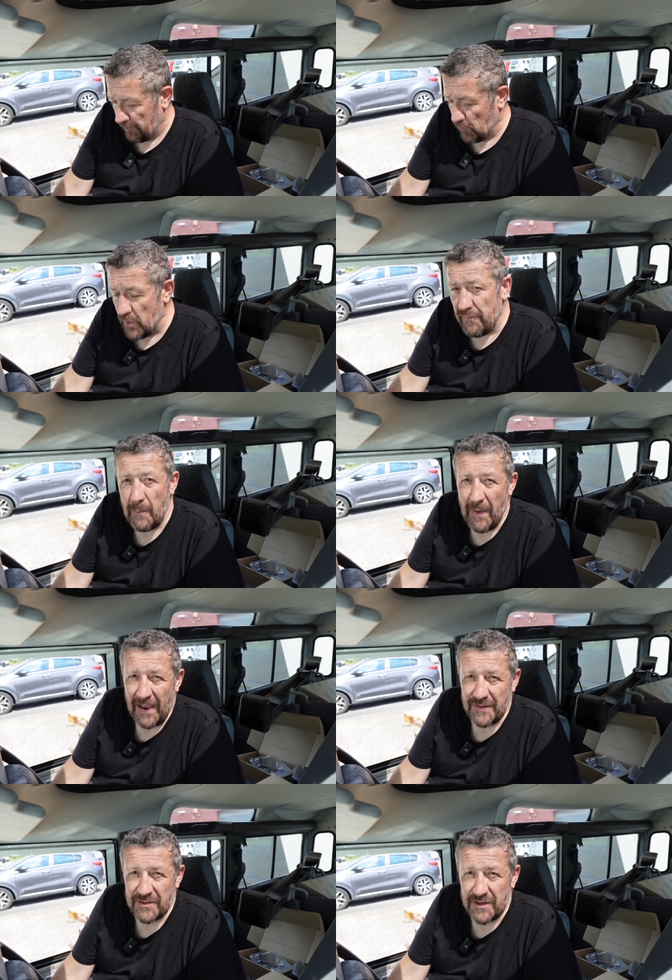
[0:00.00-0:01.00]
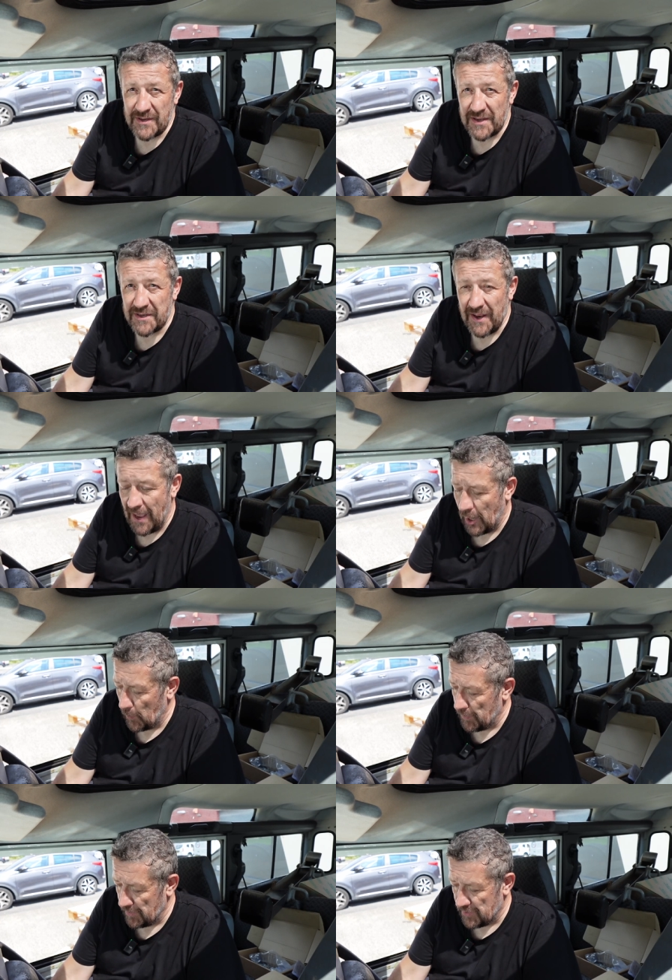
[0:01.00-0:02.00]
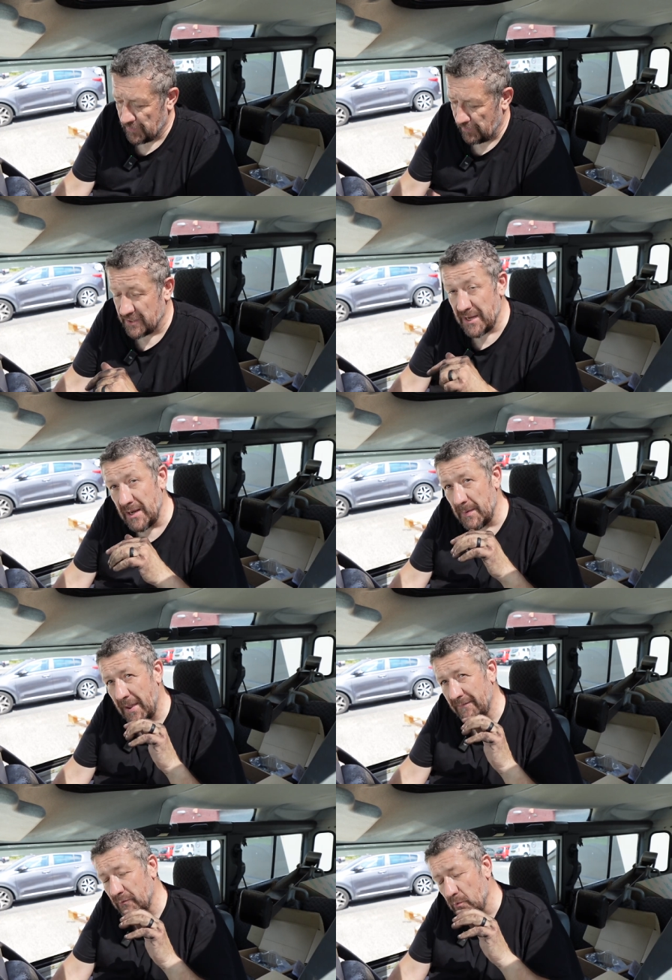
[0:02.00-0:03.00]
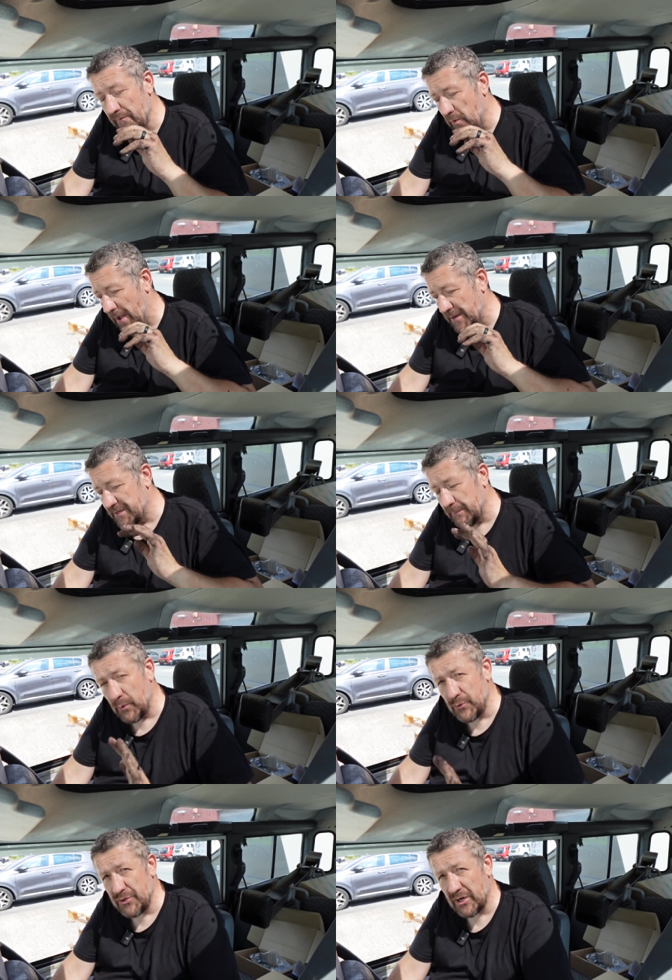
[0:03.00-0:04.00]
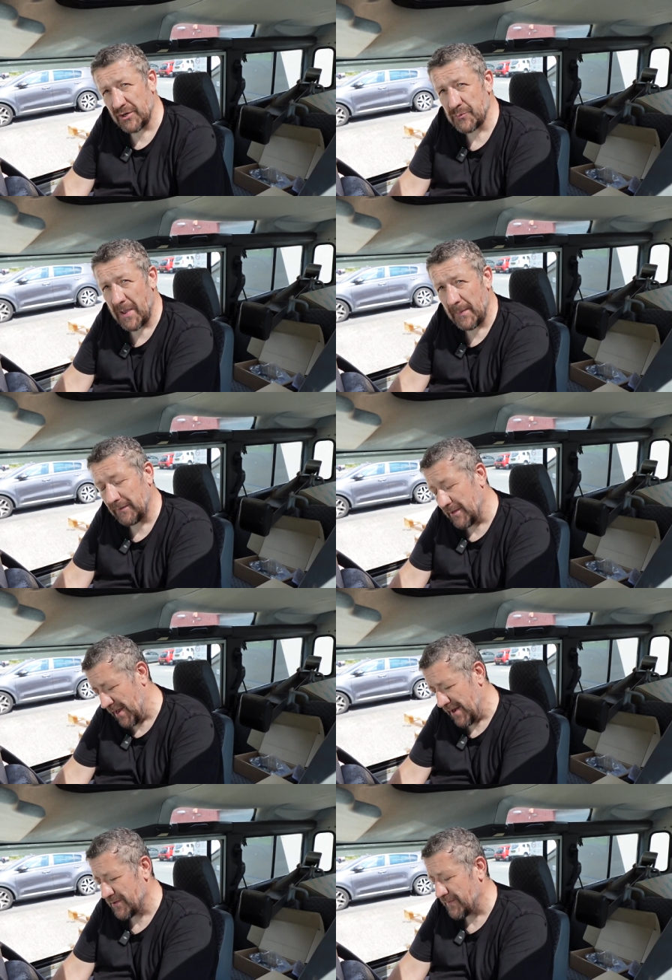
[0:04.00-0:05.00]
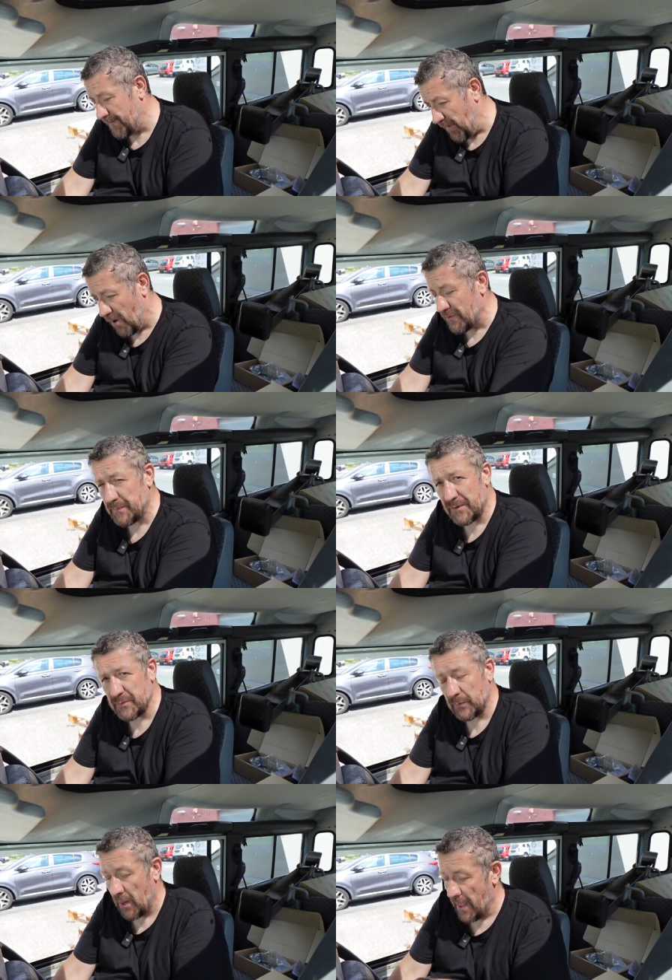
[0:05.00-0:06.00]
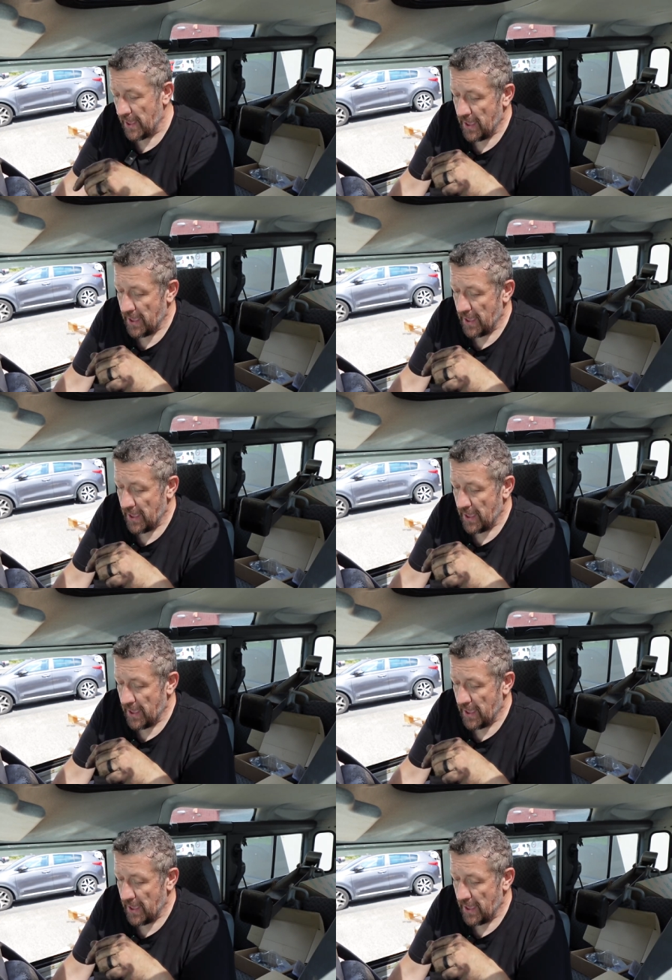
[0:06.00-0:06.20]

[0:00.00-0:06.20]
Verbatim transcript: Remove your mats, because that's gonna help, because obviously you could be able to remove your mats and push your clutch pedal in as far as possible.